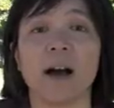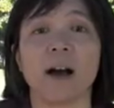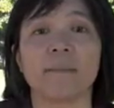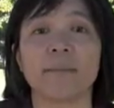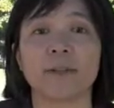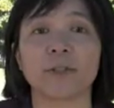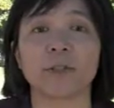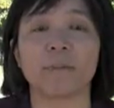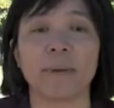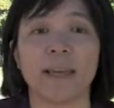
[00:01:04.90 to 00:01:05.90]
on
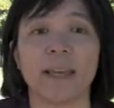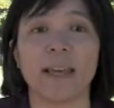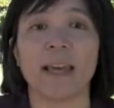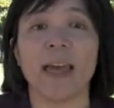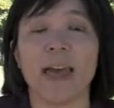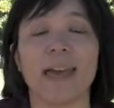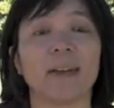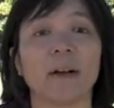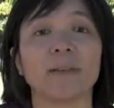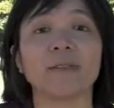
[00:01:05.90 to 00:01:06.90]
Measure B
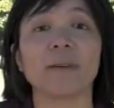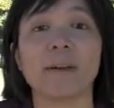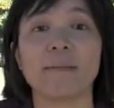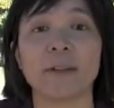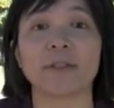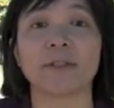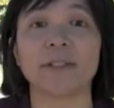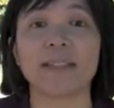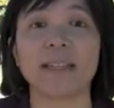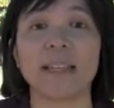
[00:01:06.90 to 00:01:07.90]
and also on Measures
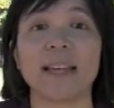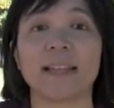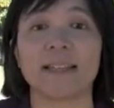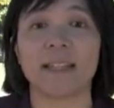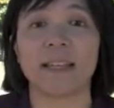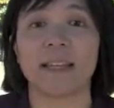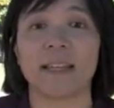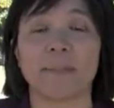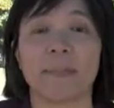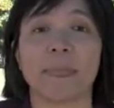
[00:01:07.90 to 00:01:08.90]
C and
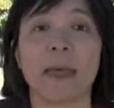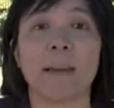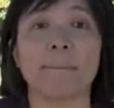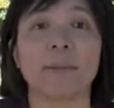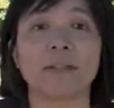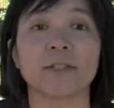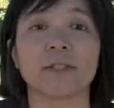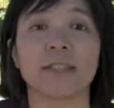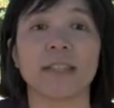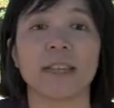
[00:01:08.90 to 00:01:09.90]
D. Measure
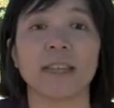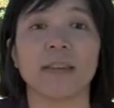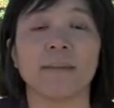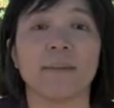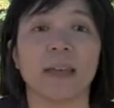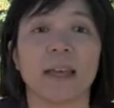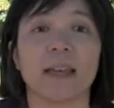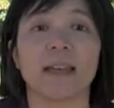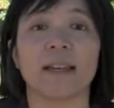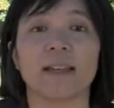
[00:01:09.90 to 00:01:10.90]
C
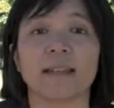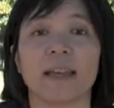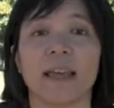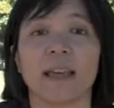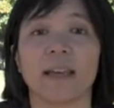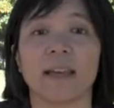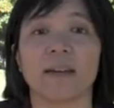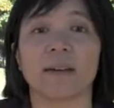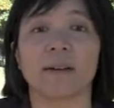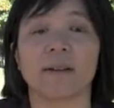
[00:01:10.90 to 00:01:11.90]
is
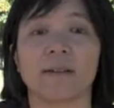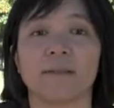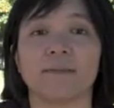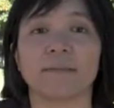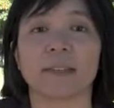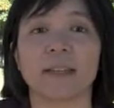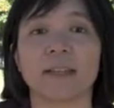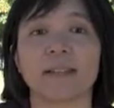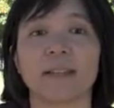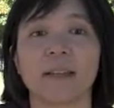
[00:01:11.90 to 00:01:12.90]
a
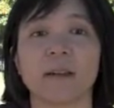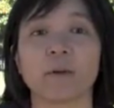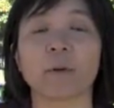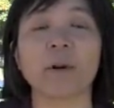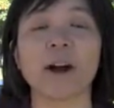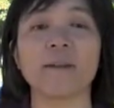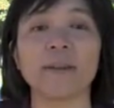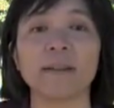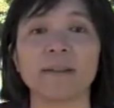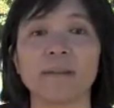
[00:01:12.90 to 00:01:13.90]

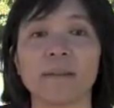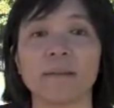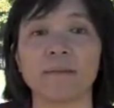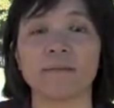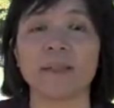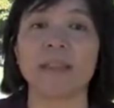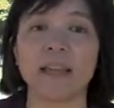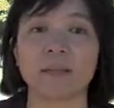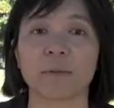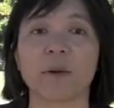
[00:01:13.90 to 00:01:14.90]
requirement.
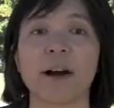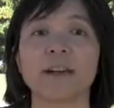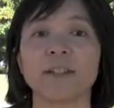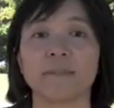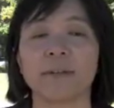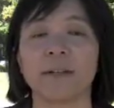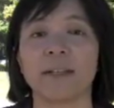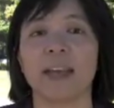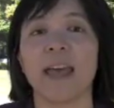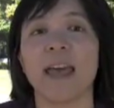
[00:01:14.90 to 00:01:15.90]
VTA is required to
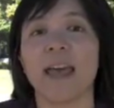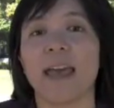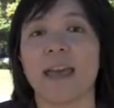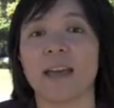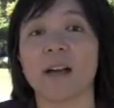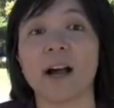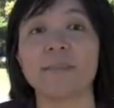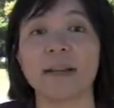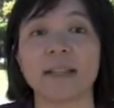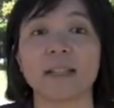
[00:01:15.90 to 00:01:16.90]
put a
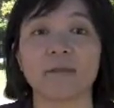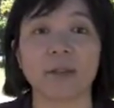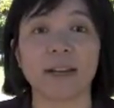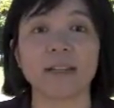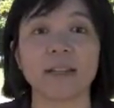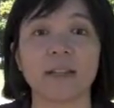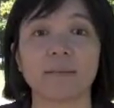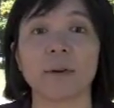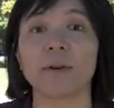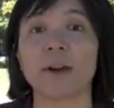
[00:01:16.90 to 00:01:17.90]
comprehensive transit
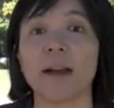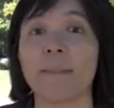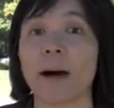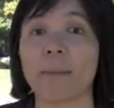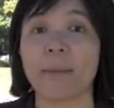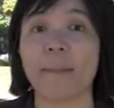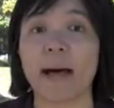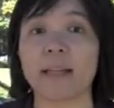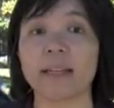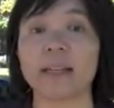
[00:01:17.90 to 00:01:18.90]
program on the
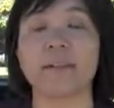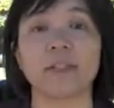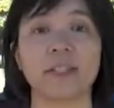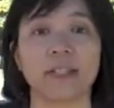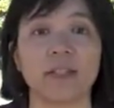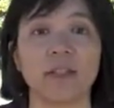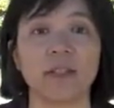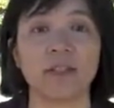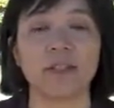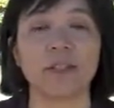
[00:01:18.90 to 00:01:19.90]
ballot every 6
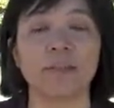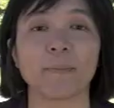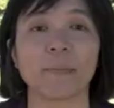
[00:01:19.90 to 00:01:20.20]
years.